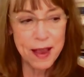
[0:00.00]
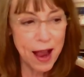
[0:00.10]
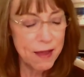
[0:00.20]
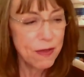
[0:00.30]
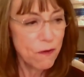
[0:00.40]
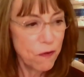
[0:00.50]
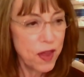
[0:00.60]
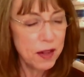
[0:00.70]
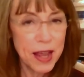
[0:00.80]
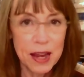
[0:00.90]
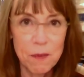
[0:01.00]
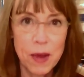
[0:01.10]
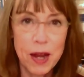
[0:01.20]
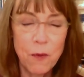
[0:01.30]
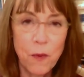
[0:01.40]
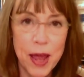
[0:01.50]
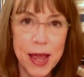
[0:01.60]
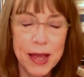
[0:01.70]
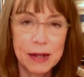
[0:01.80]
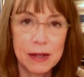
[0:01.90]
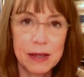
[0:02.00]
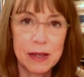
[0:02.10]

I feel like in many ways,